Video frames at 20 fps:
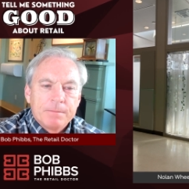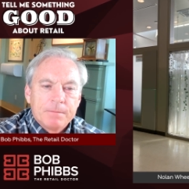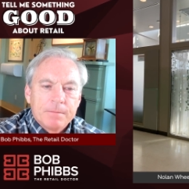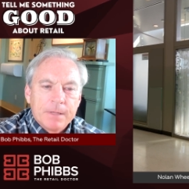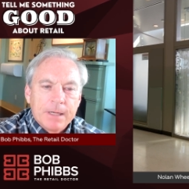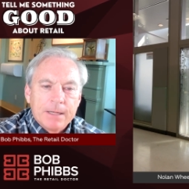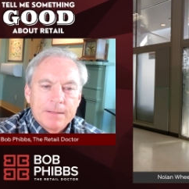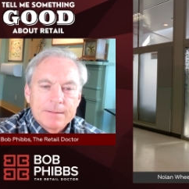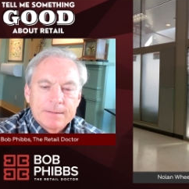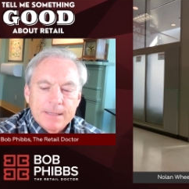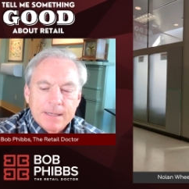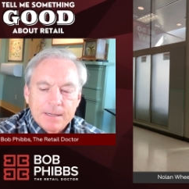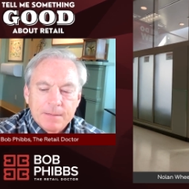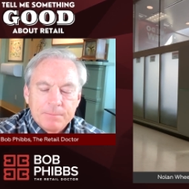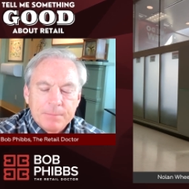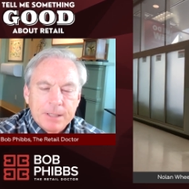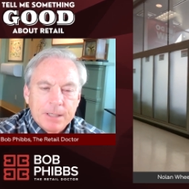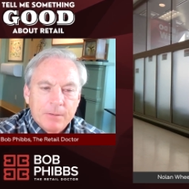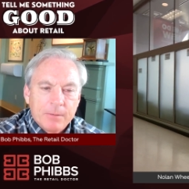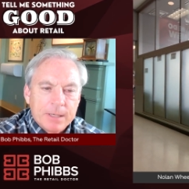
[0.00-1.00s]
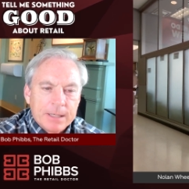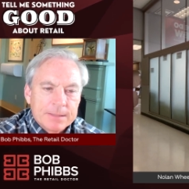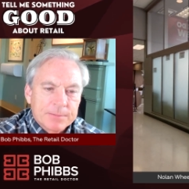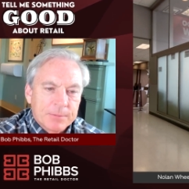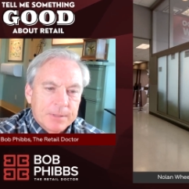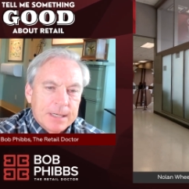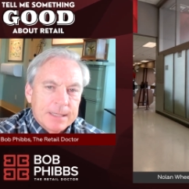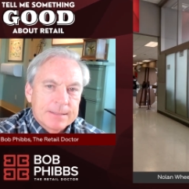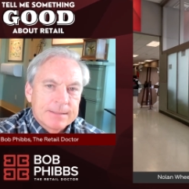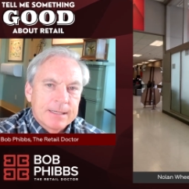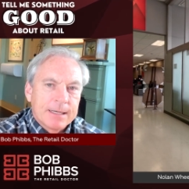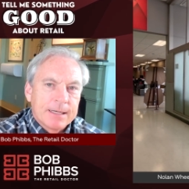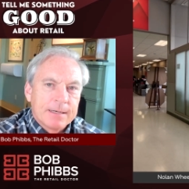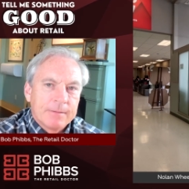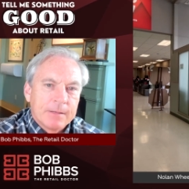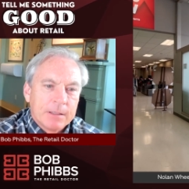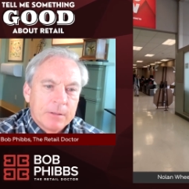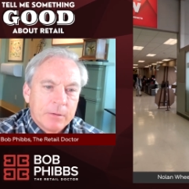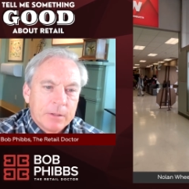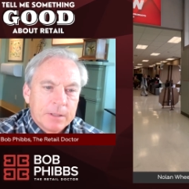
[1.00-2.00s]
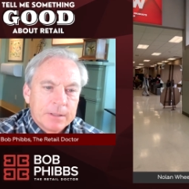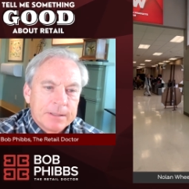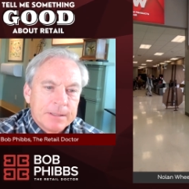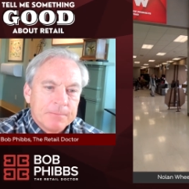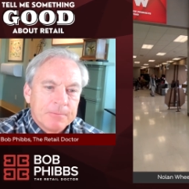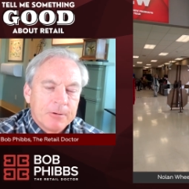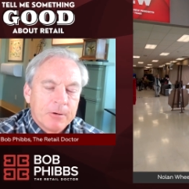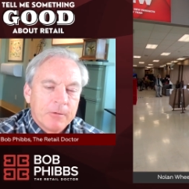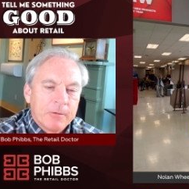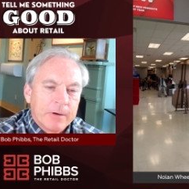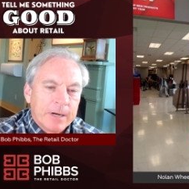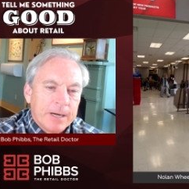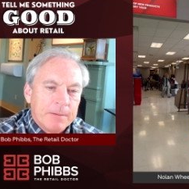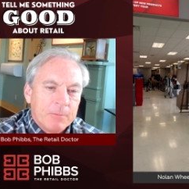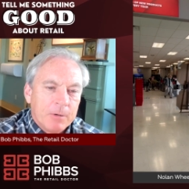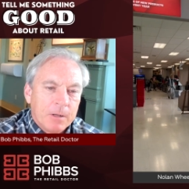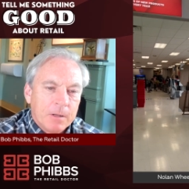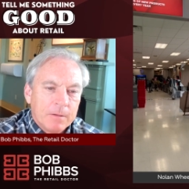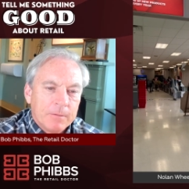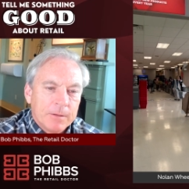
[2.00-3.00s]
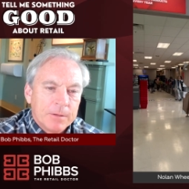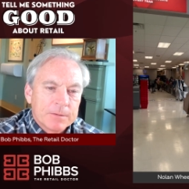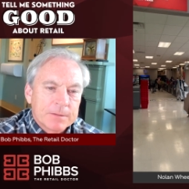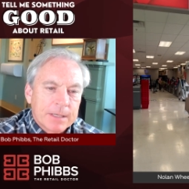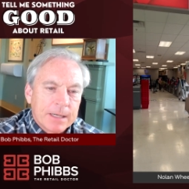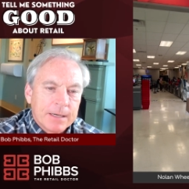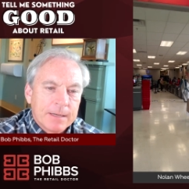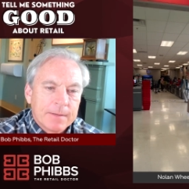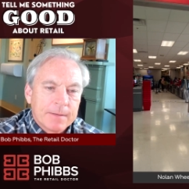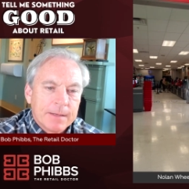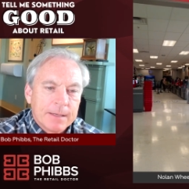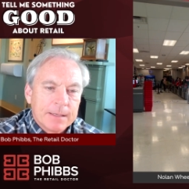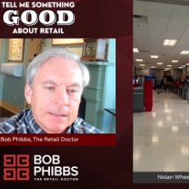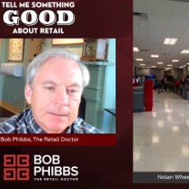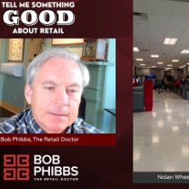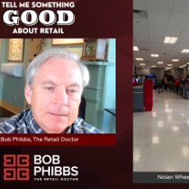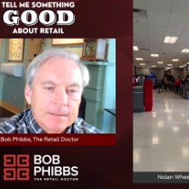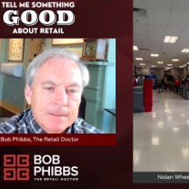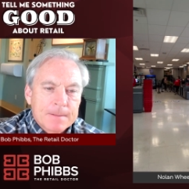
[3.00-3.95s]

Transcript: outside of POS, we're outside of a loyalty program, all of those kind of things.